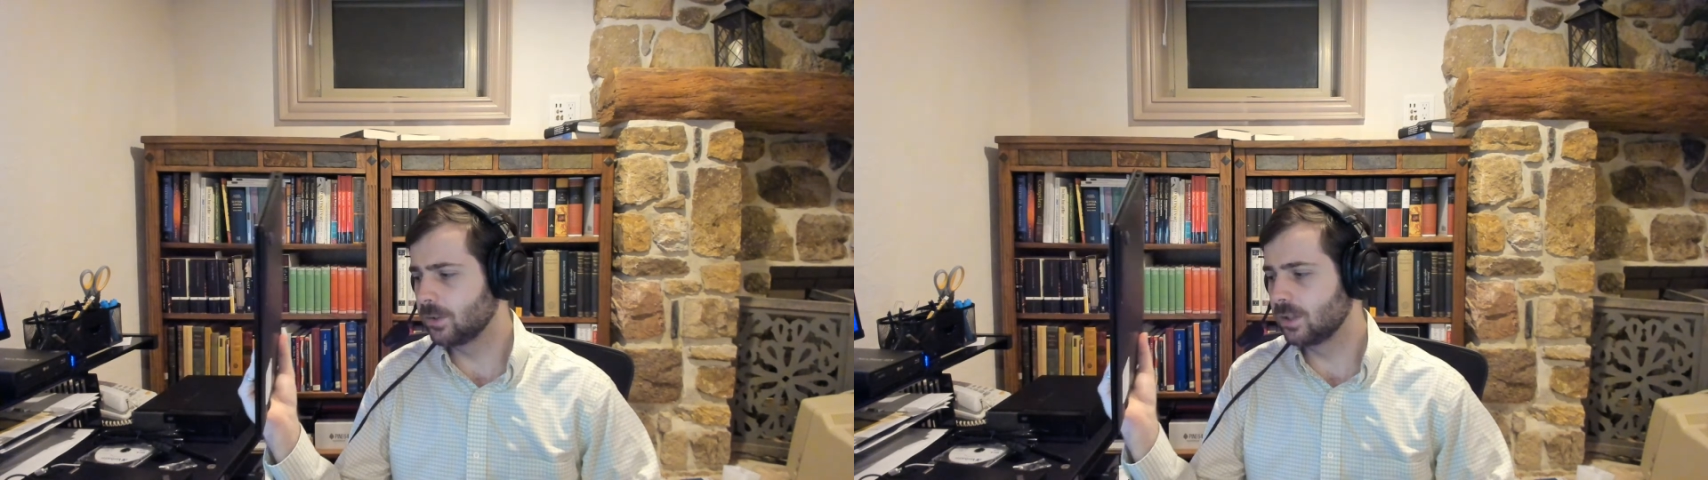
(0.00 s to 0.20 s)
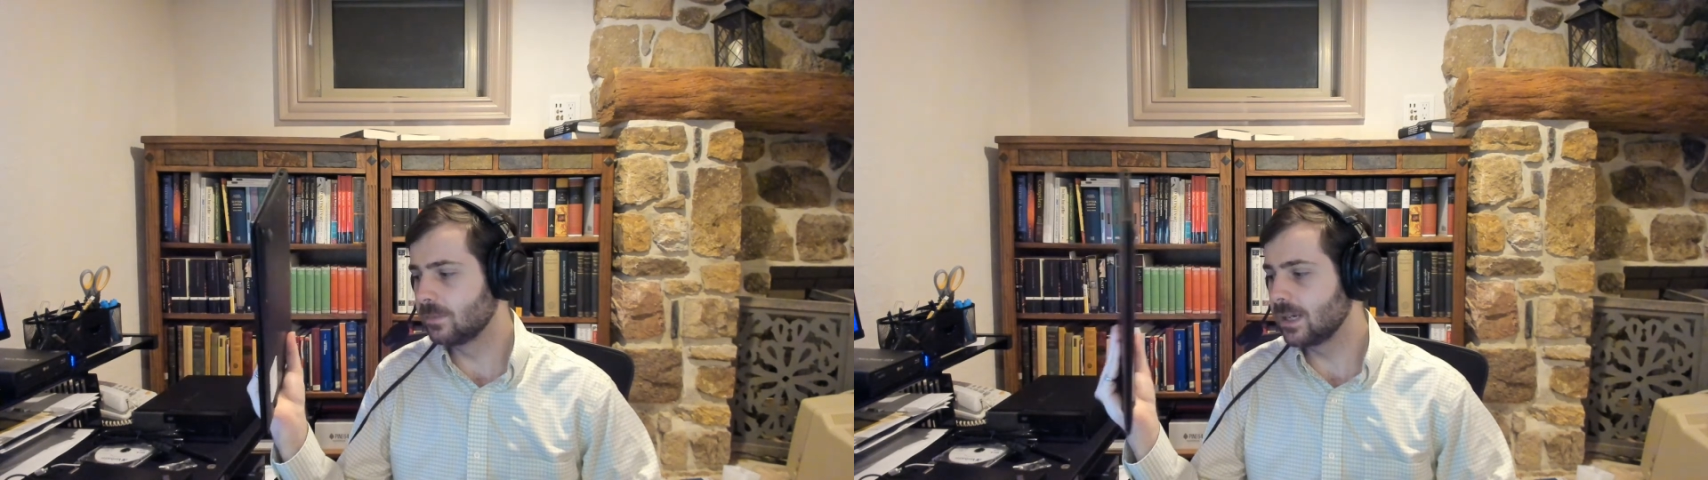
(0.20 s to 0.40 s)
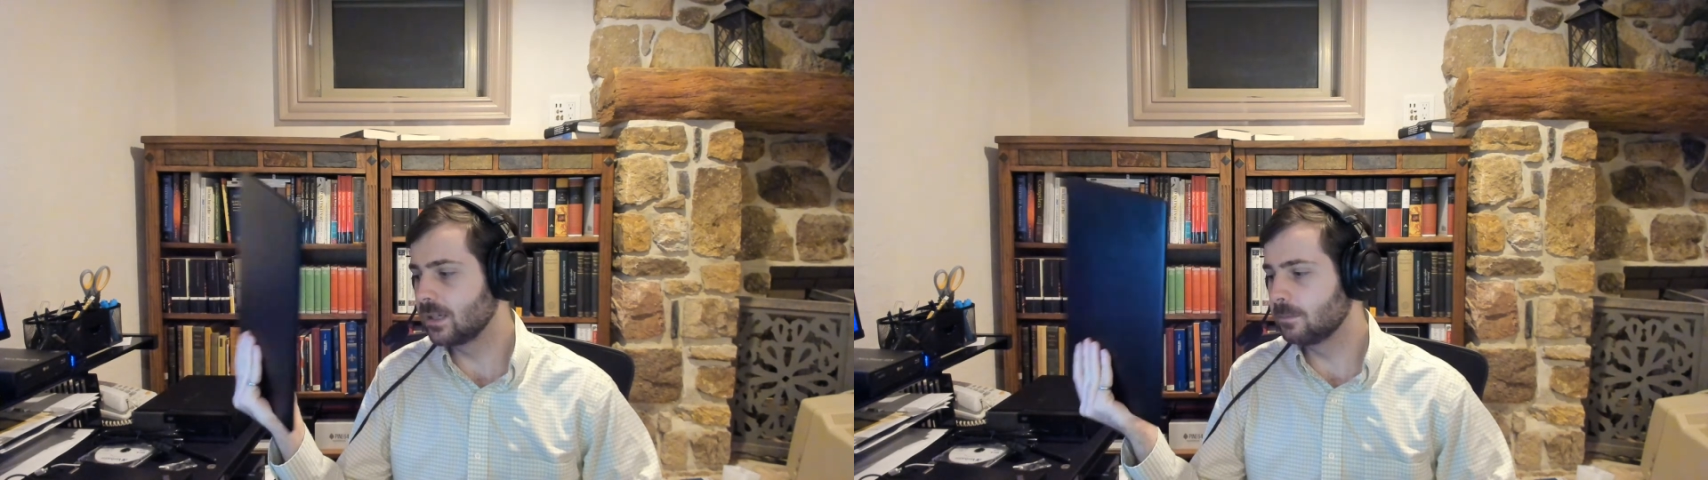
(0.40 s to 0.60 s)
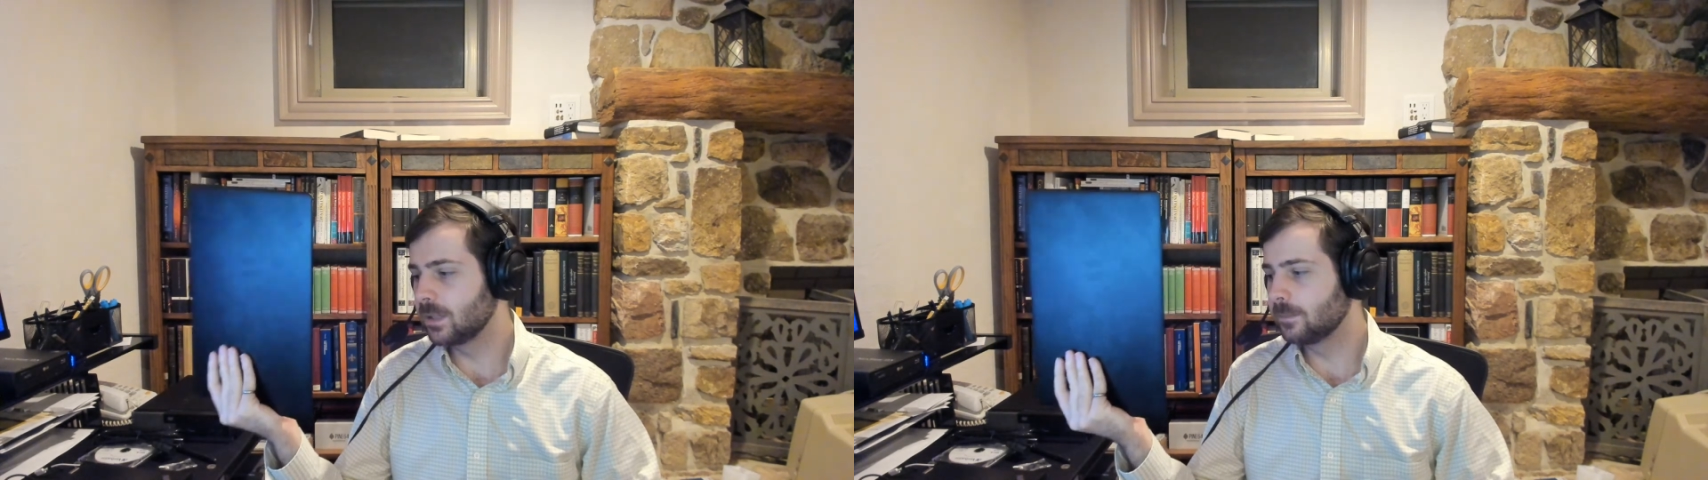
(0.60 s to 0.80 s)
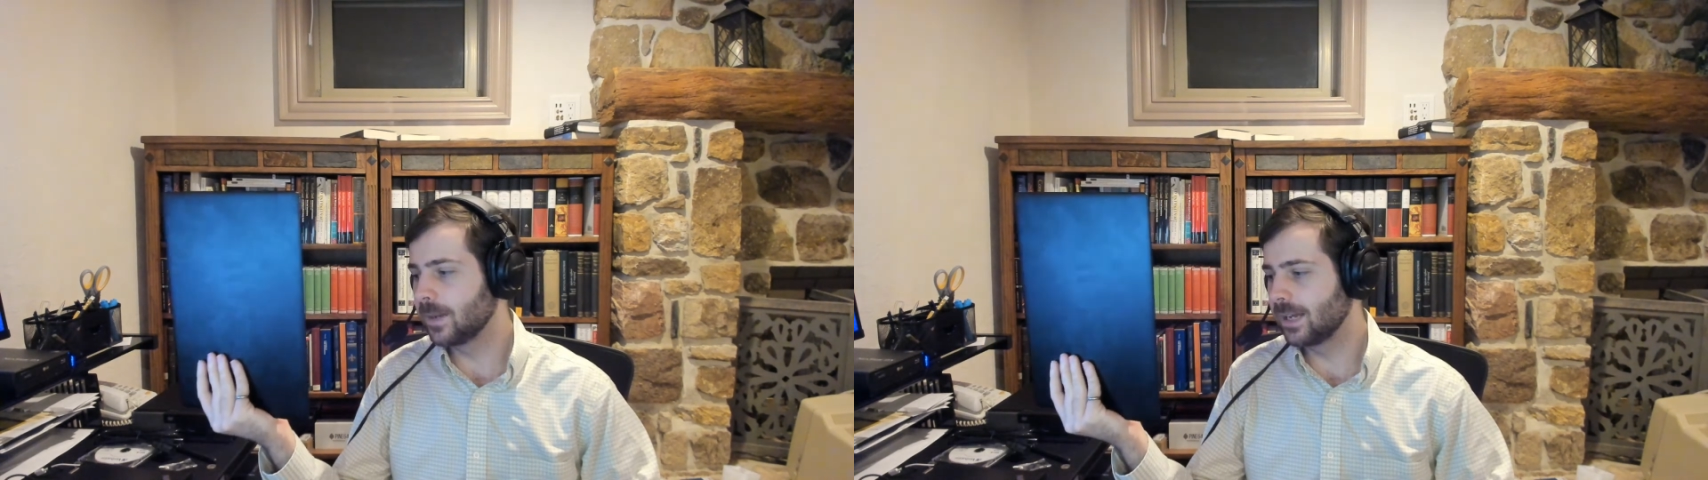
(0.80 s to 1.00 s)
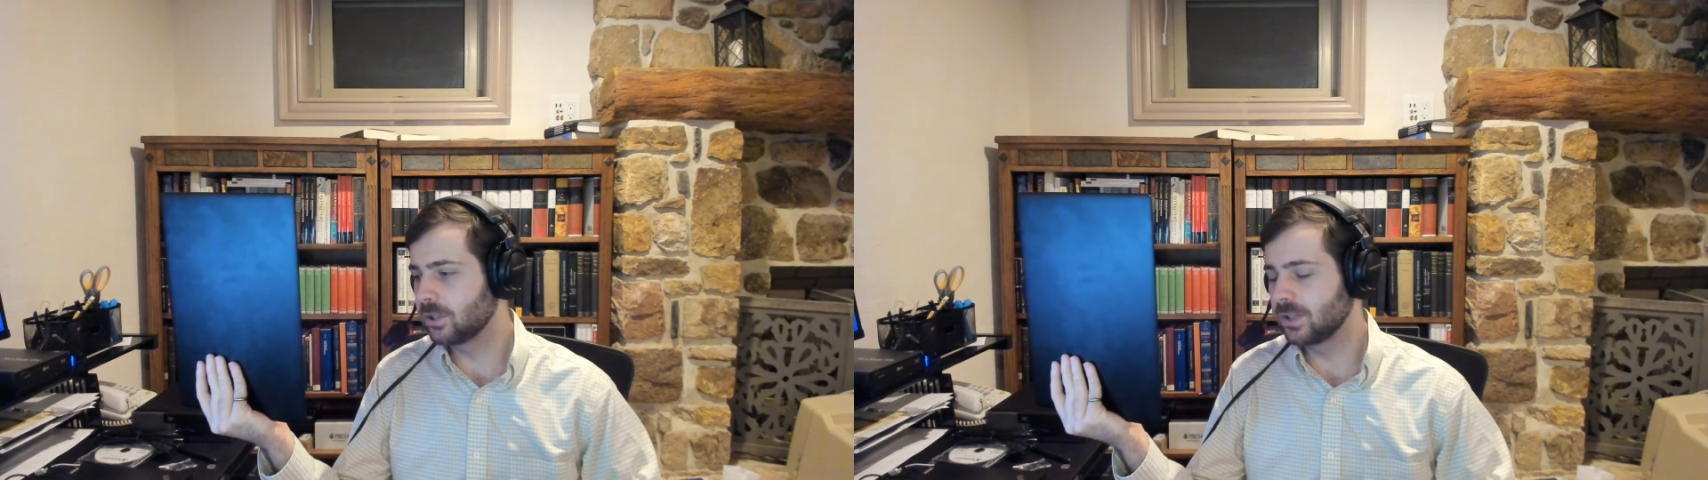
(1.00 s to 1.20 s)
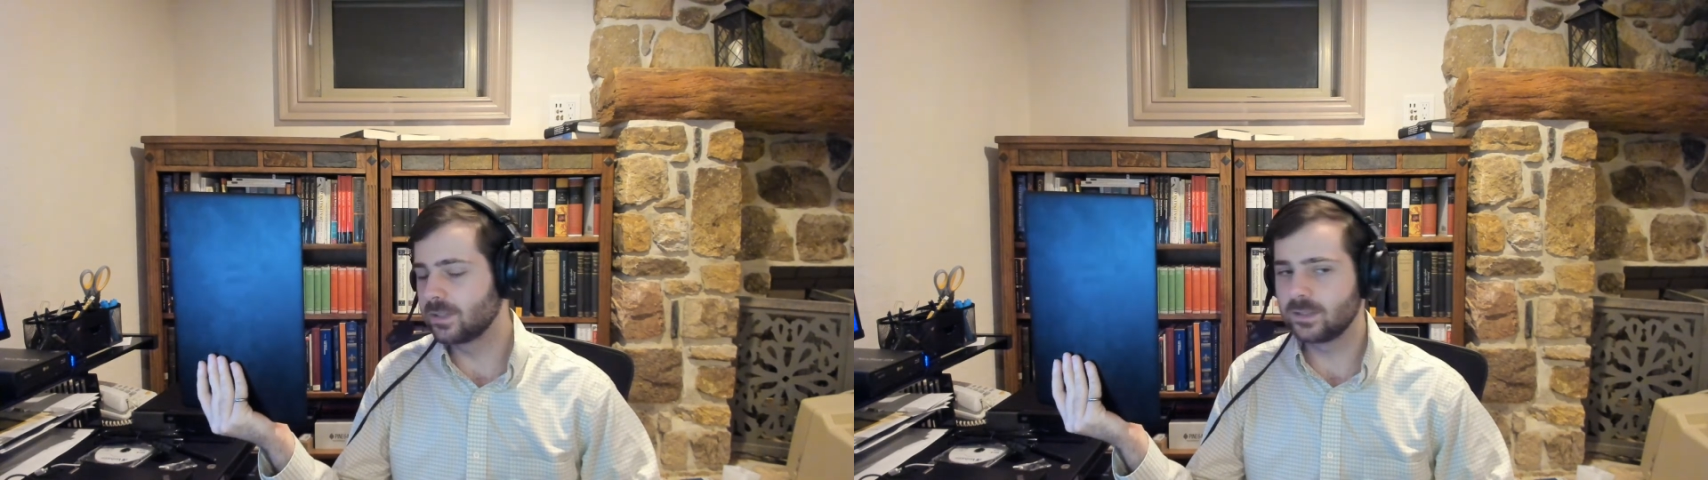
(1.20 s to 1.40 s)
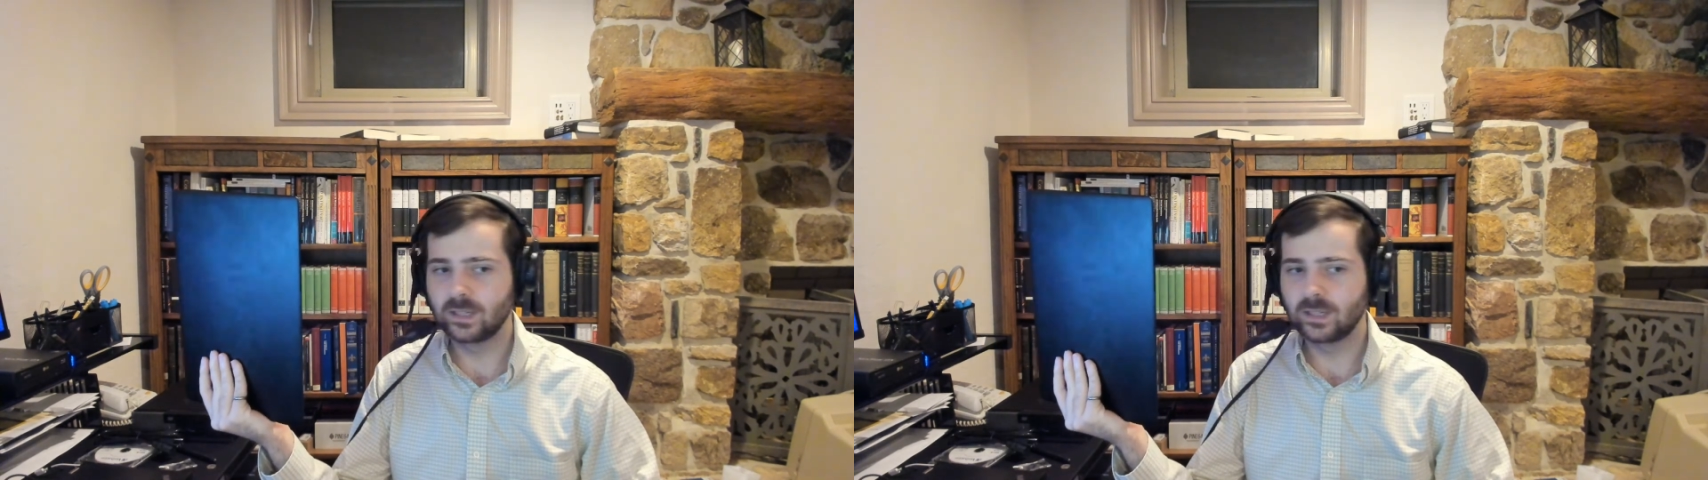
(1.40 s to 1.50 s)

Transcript: They're made in big batches,